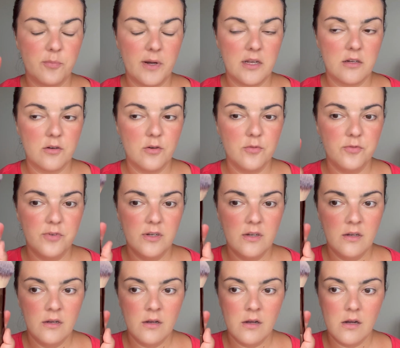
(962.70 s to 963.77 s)
my love.
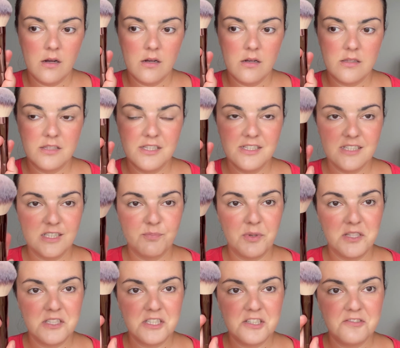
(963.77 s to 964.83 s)
It is
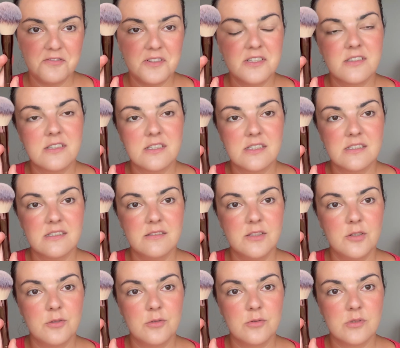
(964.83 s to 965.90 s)
expensive. It is
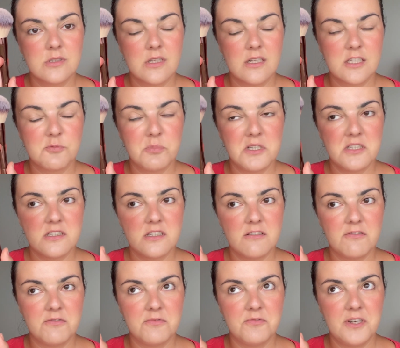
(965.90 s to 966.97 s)
those
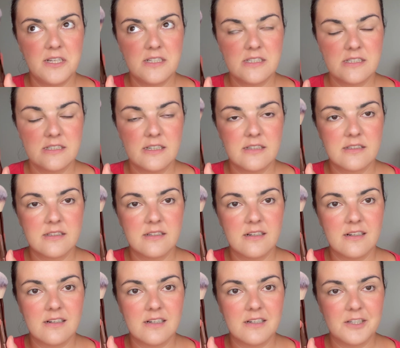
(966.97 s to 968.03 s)
expensive things that
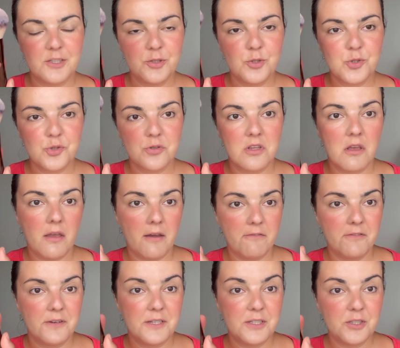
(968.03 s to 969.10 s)
you should have
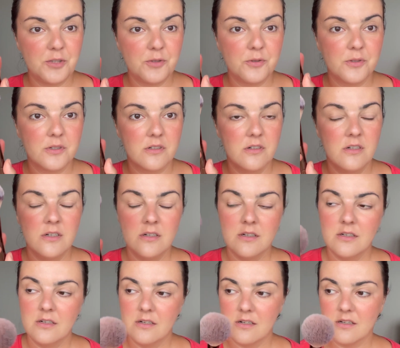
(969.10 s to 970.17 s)
in your
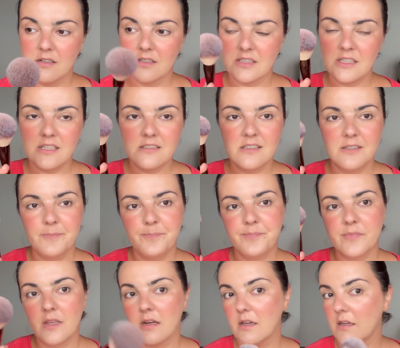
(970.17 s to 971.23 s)
kit,
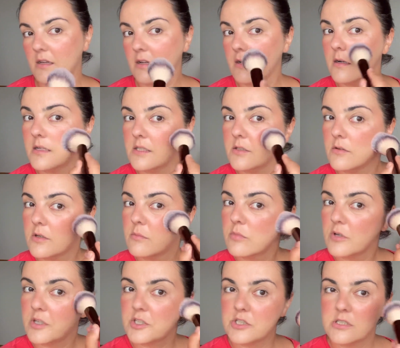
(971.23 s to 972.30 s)
like in your
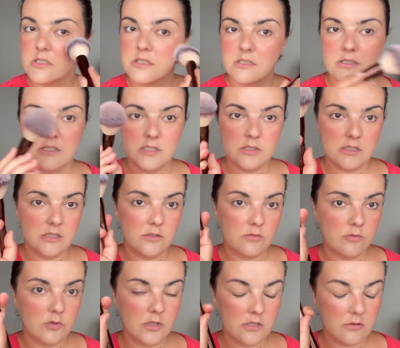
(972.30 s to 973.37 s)
brushes. This is
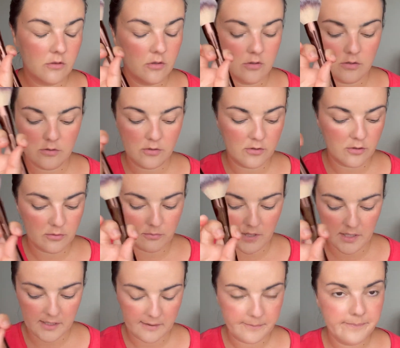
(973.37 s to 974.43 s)
worth all your
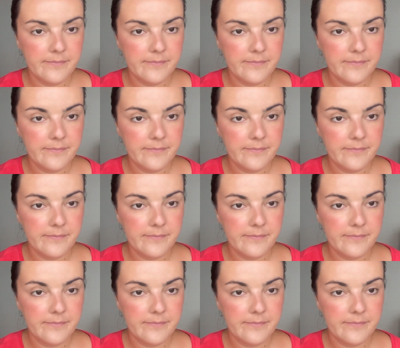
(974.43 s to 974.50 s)
money,